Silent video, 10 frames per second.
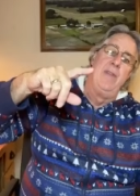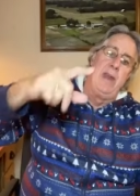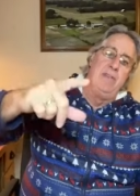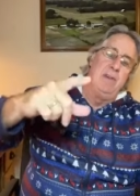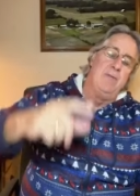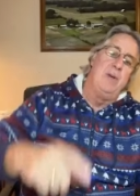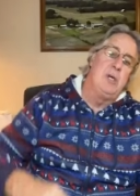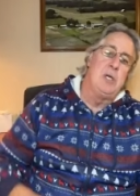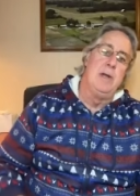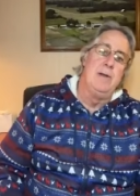that is
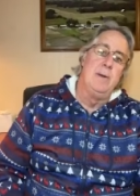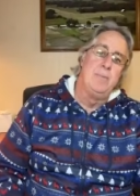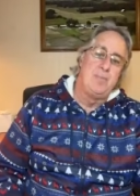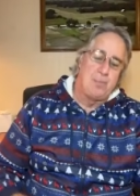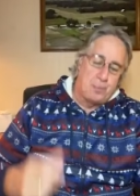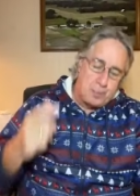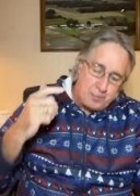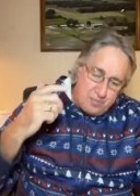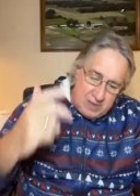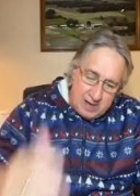deficient.
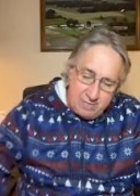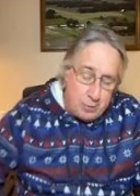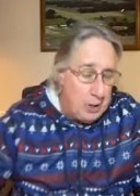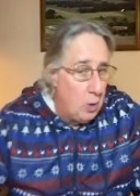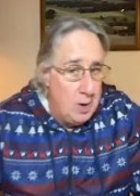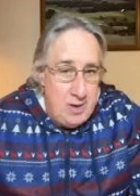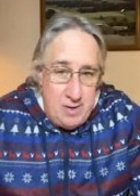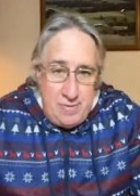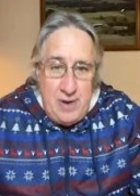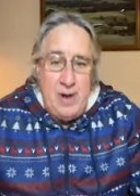If we go into
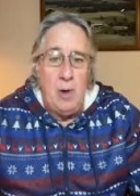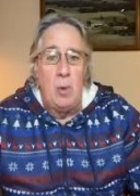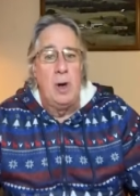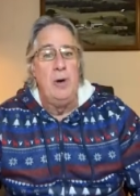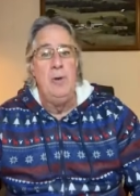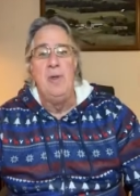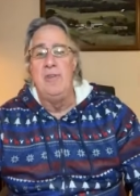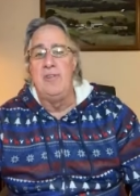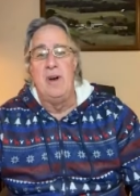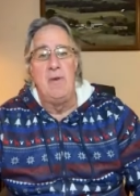the field, we're going to do
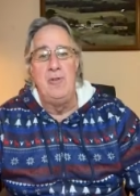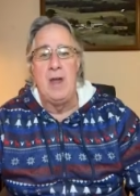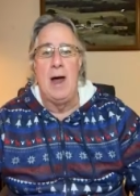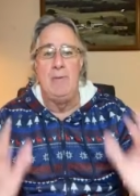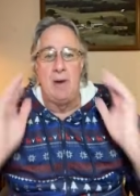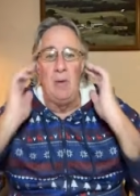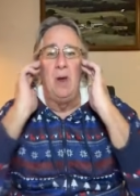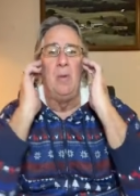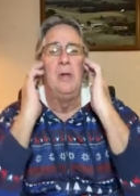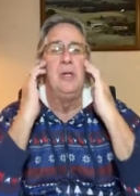this several times. I
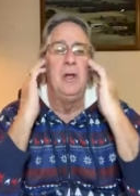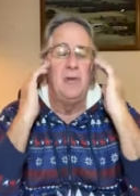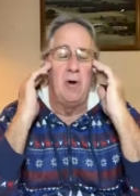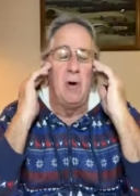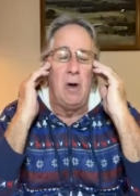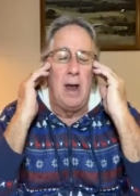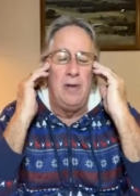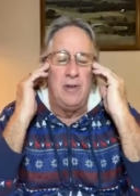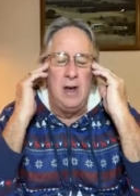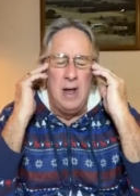really want you to
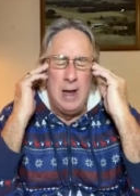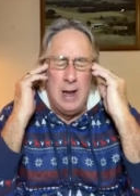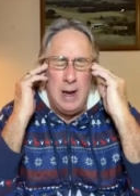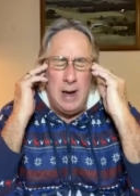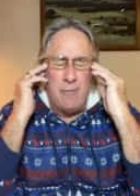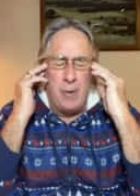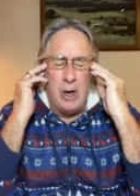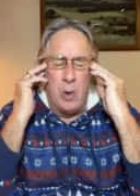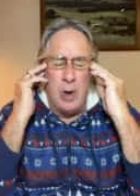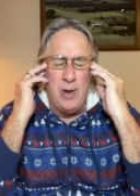internalize it. If
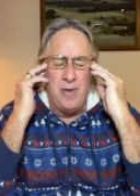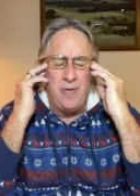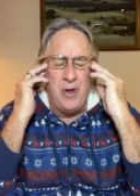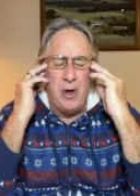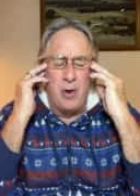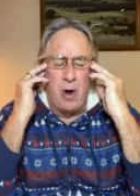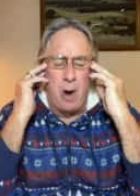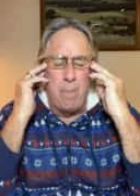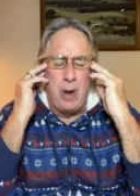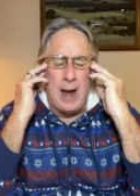we go into the field and
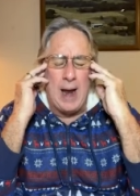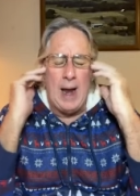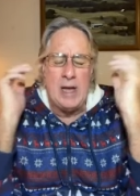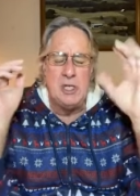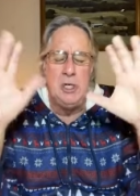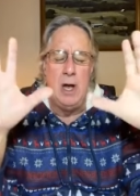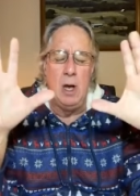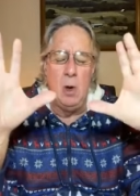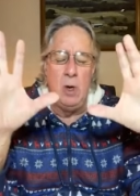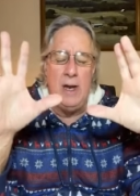our plant has
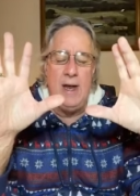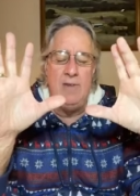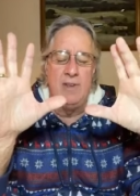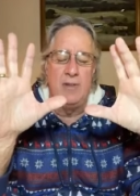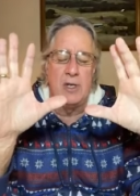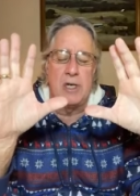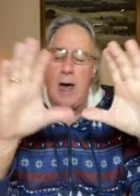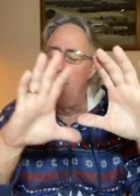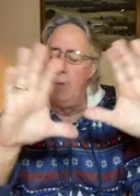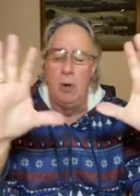yellow leaves at the
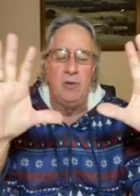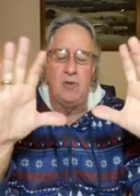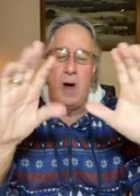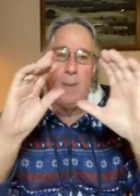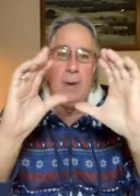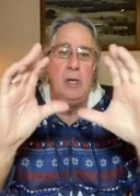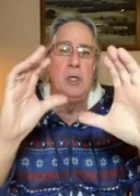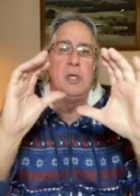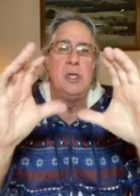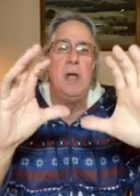top, no striping,
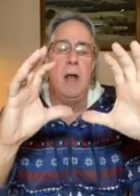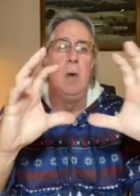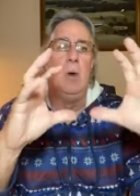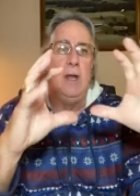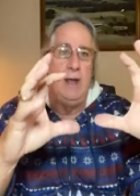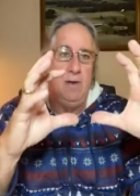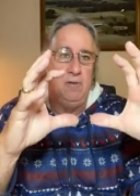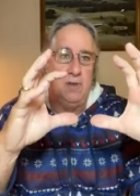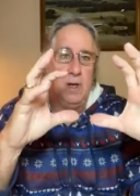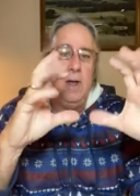just yellow
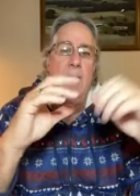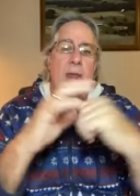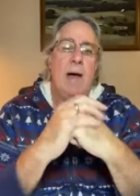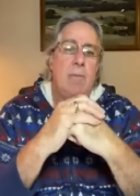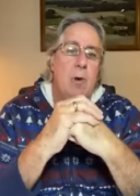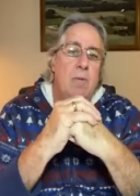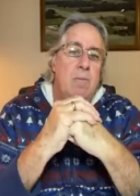leaves, that